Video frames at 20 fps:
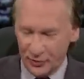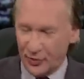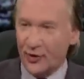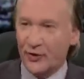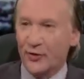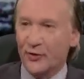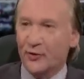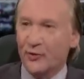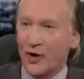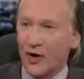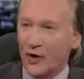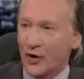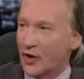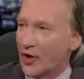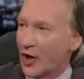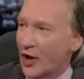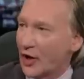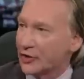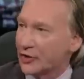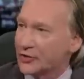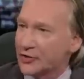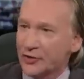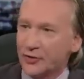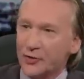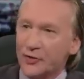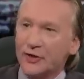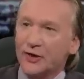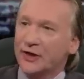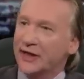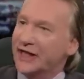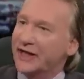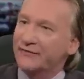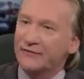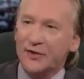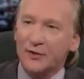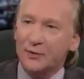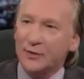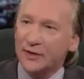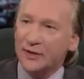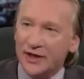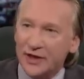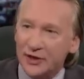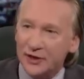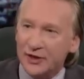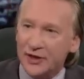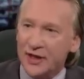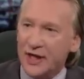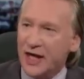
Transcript: draw the wrong cartoon, leave the religion.